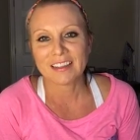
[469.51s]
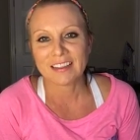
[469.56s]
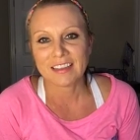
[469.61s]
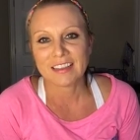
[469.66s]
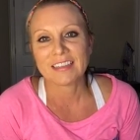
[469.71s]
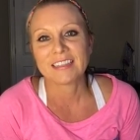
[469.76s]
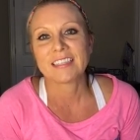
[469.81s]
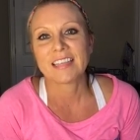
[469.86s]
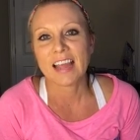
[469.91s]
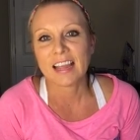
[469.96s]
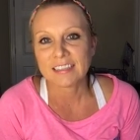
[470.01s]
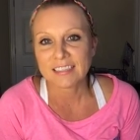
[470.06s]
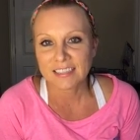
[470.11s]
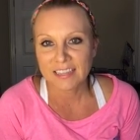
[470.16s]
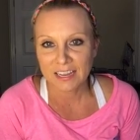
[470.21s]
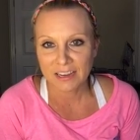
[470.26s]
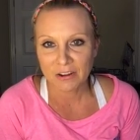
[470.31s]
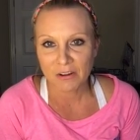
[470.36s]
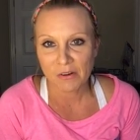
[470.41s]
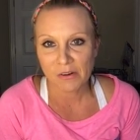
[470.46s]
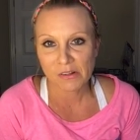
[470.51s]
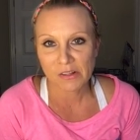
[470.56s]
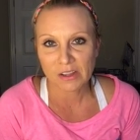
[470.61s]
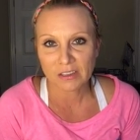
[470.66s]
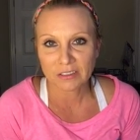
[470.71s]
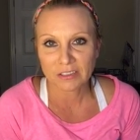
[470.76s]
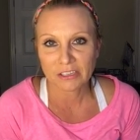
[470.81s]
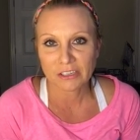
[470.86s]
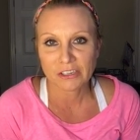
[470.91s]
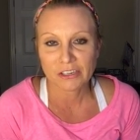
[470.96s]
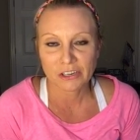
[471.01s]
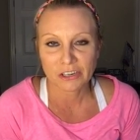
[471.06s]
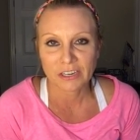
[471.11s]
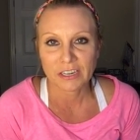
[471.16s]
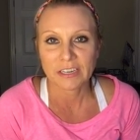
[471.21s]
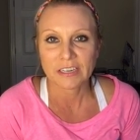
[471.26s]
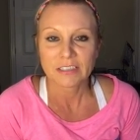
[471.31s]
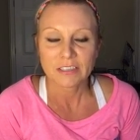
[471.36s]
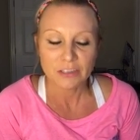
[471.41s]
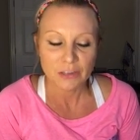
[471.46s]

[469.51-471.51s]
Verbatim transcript: of things as they go along their journey.